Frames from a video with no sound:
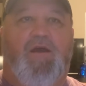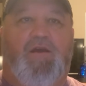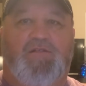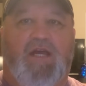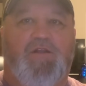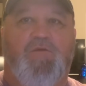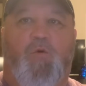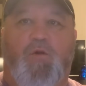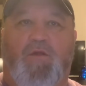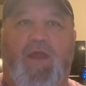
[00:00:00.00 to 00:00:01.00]
because I do
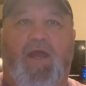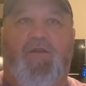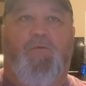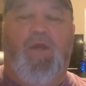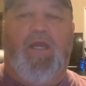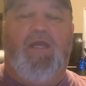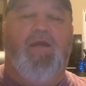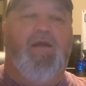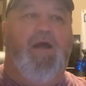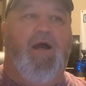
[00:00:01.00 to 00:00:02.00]
more than that in a week.
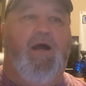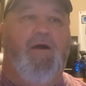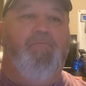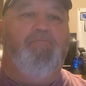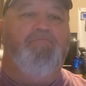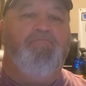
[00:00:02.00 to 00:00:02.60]
Um,